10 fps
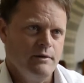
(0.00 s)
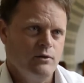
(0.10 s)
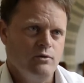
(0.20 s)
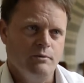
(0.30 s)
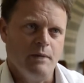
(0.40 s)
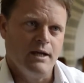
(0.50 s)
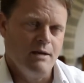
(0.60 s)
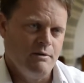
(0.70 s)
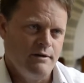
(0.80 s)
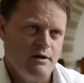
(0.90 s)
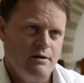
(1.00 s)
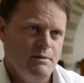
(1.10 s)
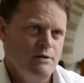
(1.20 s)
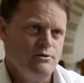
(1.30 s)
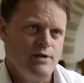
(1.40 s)
It's caused by
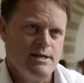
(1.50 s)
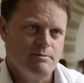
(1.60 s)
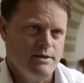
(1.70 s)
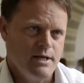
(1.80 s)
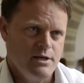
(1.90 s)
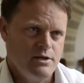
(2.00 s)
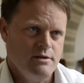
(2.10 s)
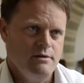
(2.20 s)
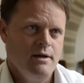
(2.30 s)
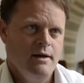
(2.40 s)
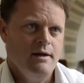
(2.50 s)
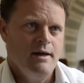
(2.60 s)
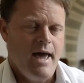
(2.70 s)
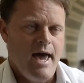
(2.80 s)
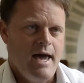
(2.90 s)
chemotherapy or transplantation,
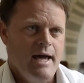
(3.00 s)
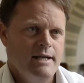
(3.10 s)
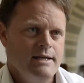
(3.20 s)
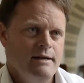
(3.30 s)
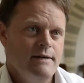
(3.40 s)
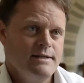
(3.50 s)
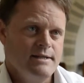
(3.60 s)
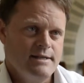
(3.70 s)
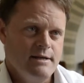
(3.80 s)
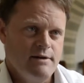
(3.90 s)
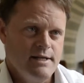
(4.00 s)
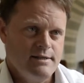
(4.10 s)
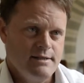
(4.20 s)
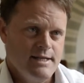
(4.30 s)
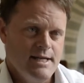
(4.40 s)
and uh, that's a serious
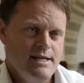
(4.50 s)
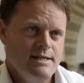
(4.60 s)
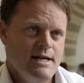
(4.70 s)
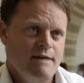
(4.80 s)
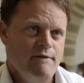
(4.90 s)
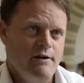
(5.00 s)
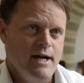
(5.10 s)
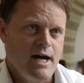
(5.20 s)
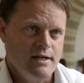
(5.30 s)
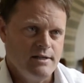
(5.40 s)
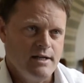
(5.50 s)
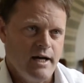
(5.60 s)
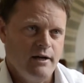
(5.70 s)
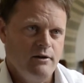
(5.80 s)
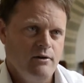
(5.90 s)
disease and very hard to
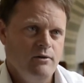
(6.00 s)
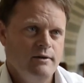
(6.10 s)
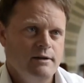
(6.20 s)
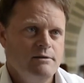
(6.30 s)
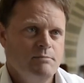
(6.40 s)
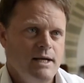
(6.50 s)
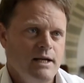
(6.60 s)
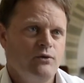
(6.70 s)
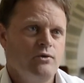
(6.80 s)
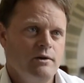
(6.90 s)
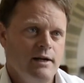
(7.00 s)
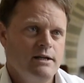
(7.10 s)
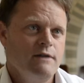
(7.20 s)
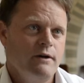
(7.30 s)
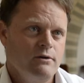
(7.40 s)
diagnose, and it's been extraordinarily
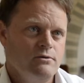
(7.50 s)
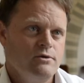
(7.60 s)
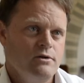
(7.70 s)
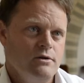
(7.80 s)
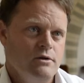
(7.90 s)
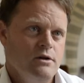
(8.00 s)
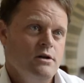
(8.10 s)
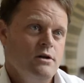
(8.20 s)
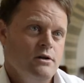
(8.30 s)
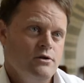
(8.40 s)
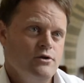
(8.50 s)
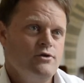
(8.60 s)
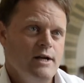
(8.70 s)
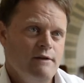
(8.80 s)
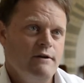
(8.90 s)
difficult to, to
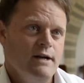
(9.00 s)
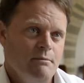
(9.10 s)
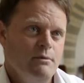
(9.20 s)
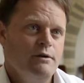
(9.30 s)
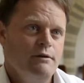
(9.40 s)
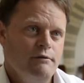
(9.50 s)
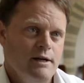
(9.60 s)
treat for a number of